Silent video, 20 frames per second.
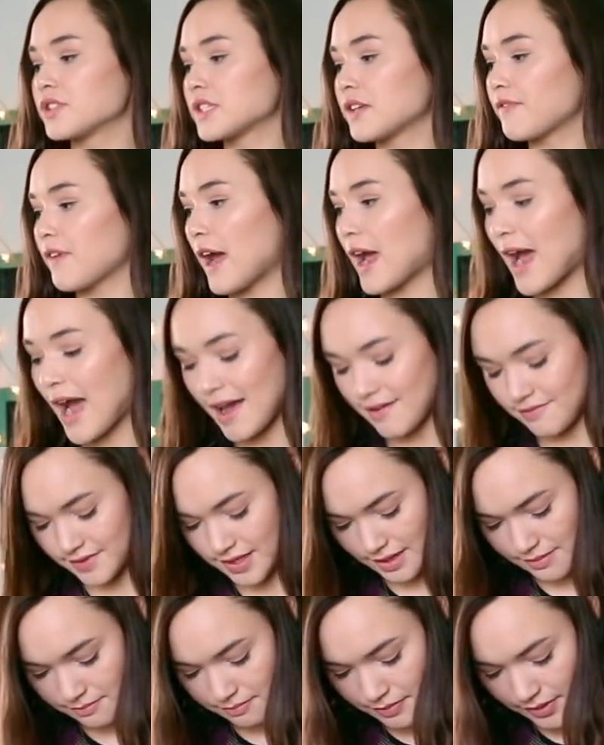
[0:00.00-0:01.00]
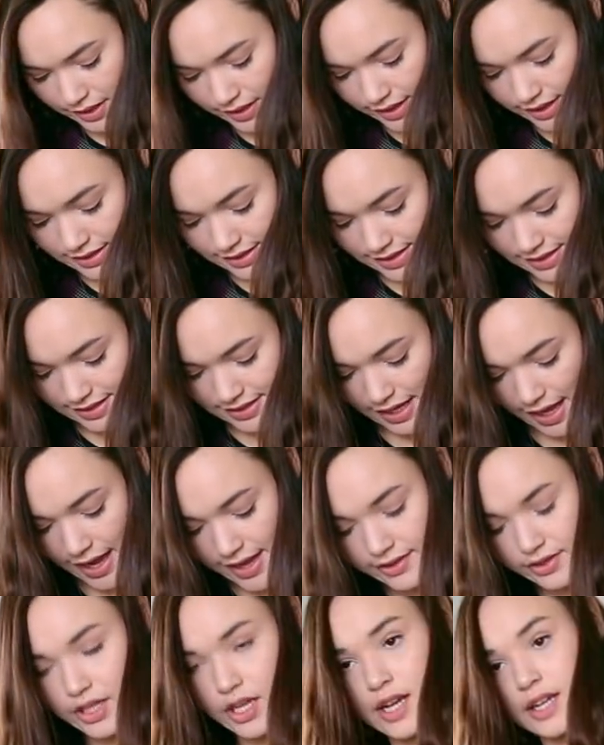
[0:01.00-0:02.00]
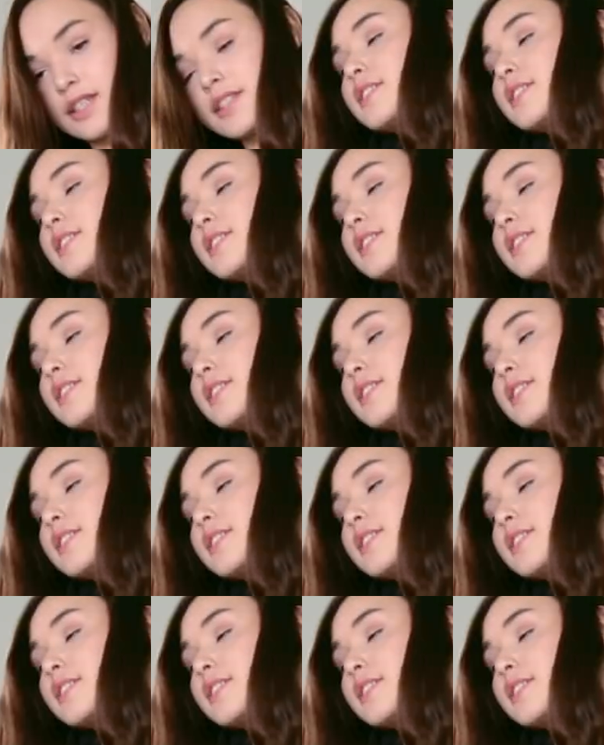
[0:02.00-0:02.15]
if I have them, because I looked